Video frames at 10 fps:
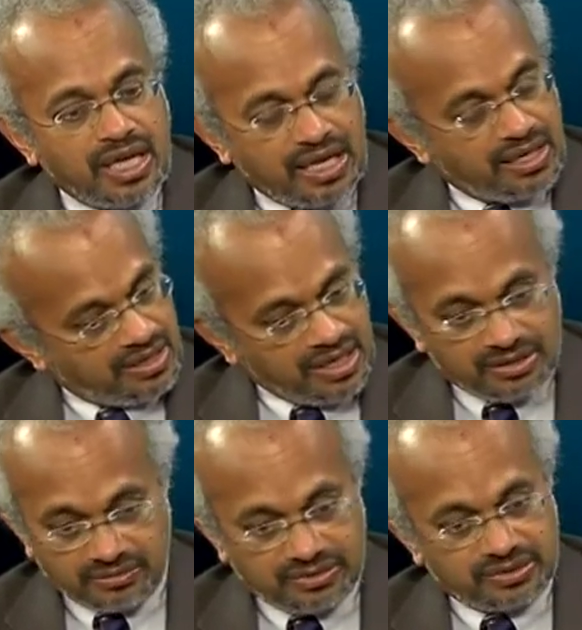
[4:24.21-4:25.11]
uh,
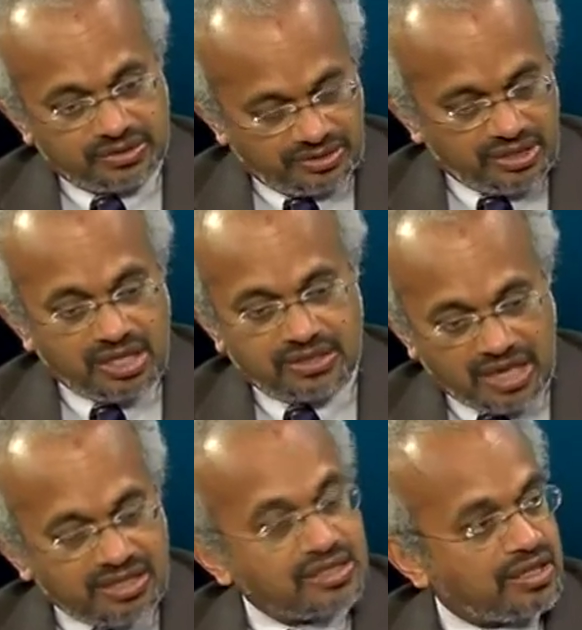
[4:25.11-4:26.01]
and and
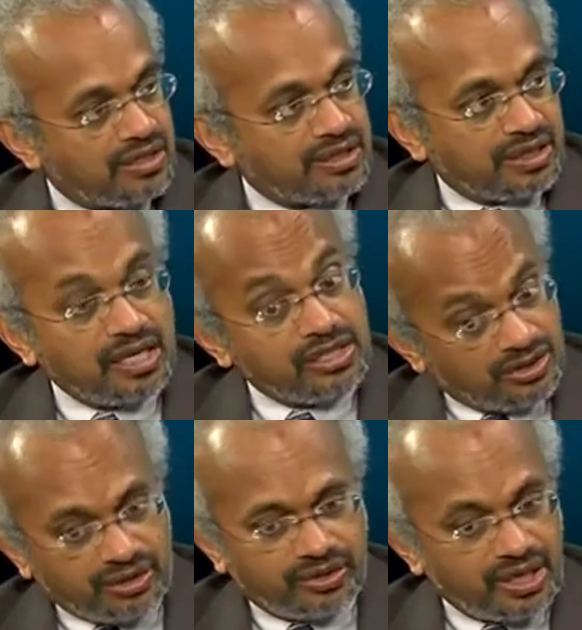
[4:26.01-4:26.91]
as they are in Kenya,
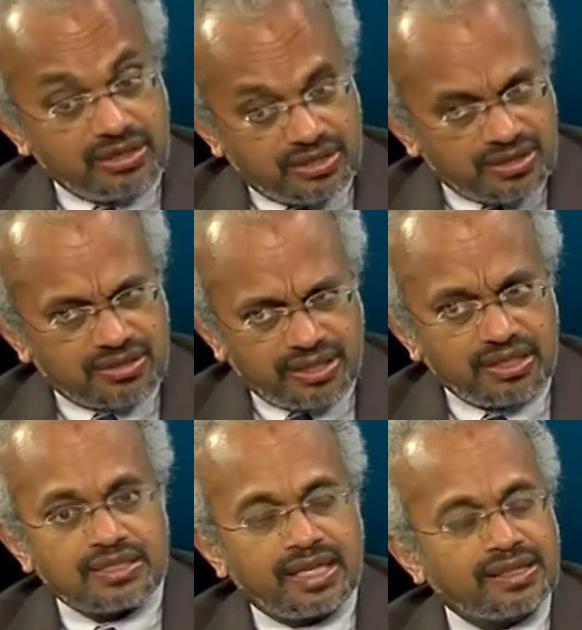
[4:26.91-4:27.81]
although Kenya is I
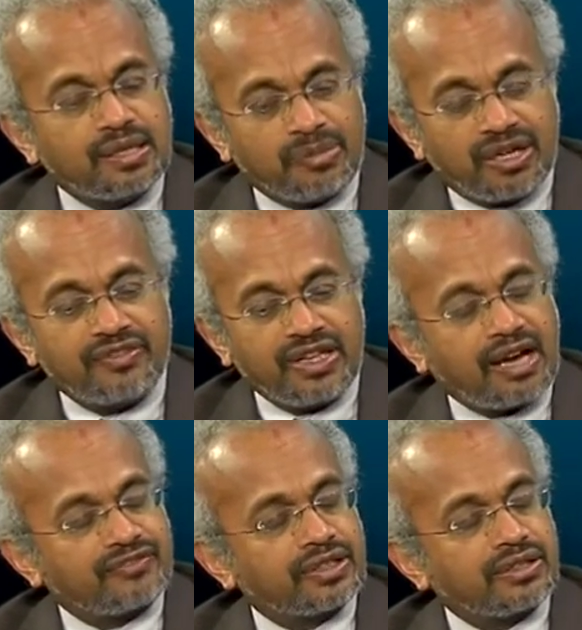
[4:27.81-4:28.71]
think slightly above the
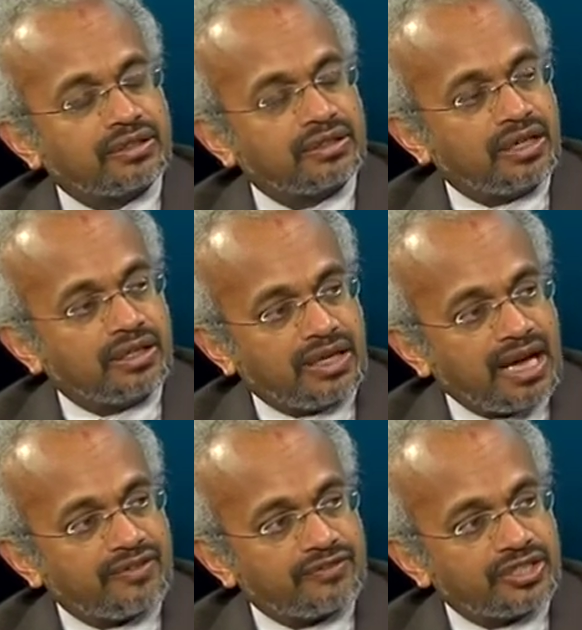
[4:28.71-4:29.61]
African uh,
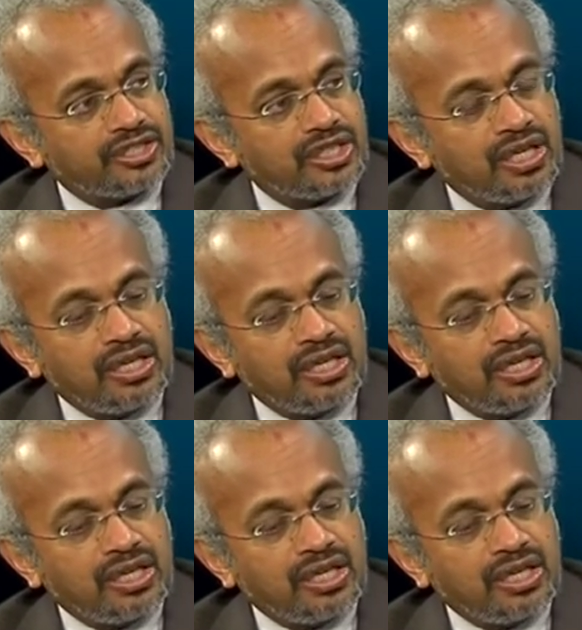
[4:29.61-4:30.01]
average,